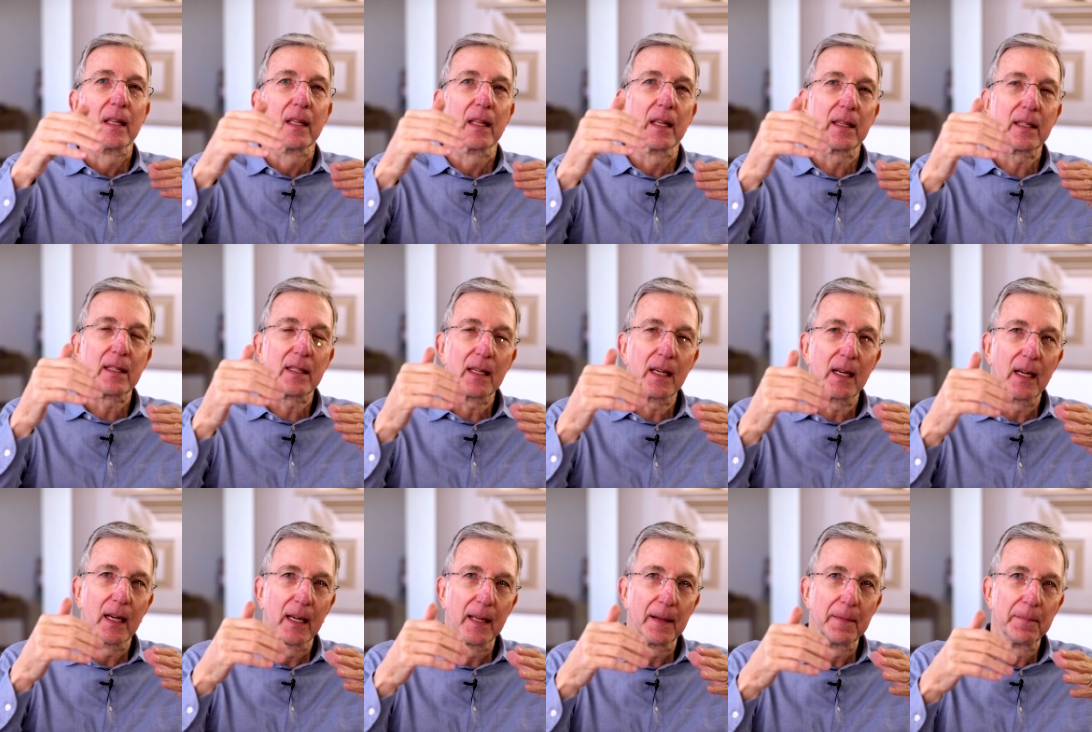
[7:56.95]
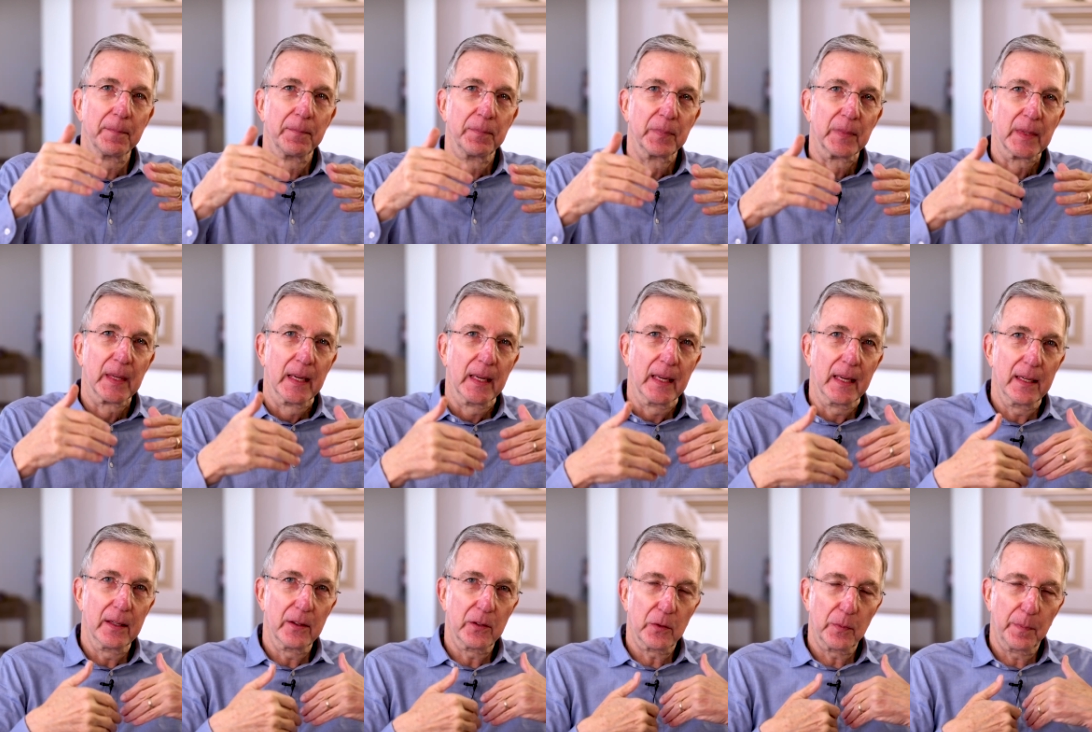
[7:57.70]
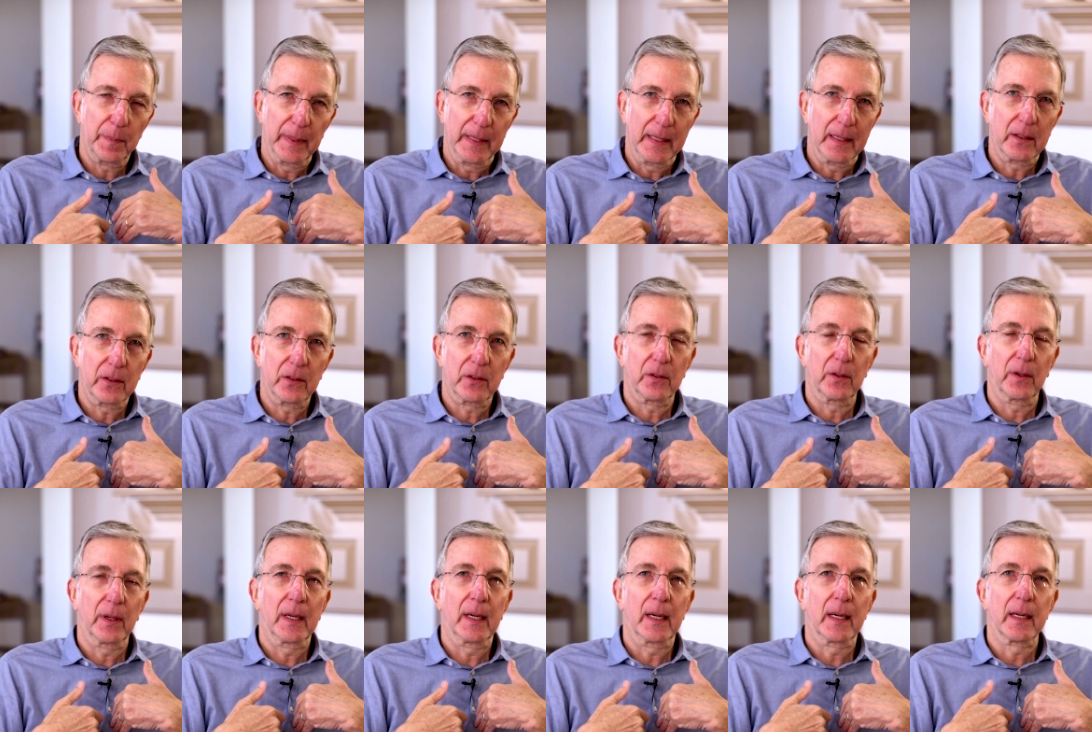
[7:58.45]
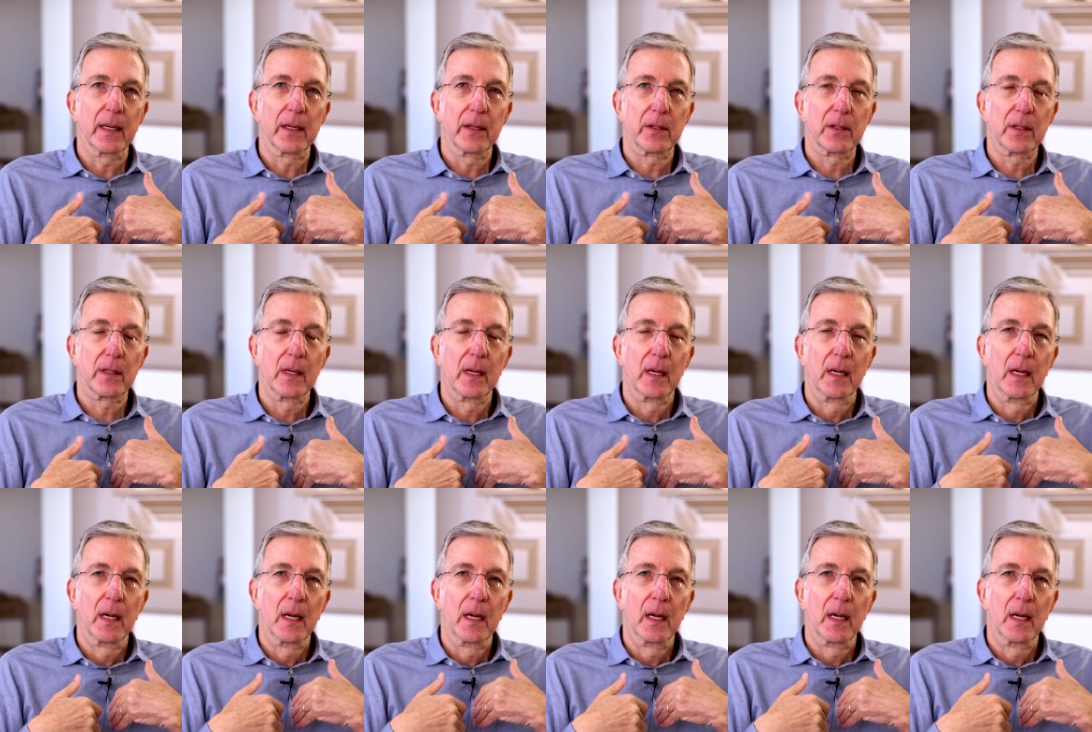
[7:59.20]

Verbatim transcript: the Son, He speaks to us.